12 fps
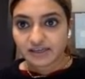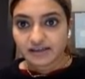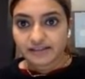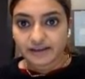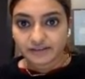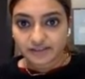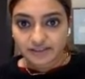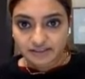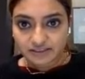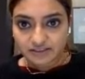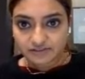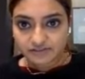Now, these are the
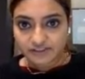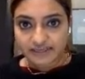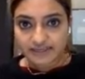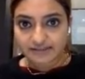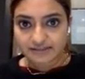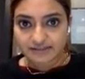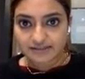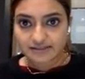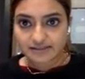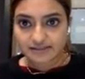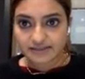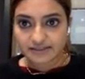different
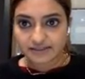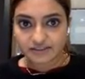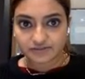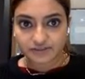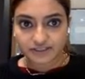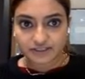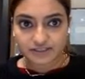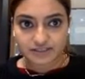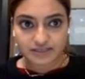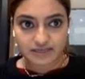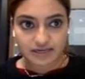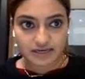indices and different
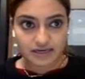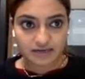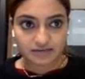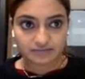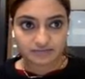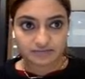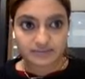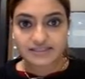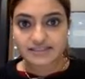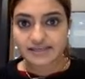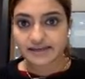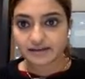
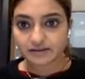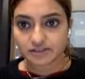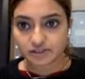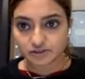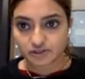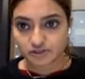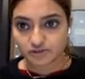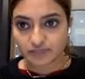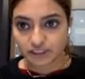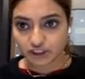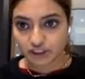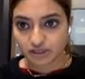scales used to
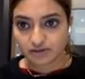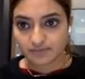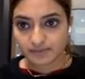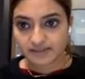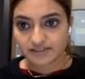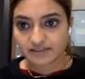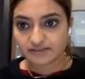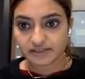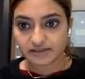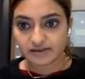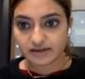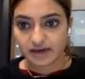measure the
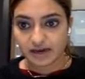7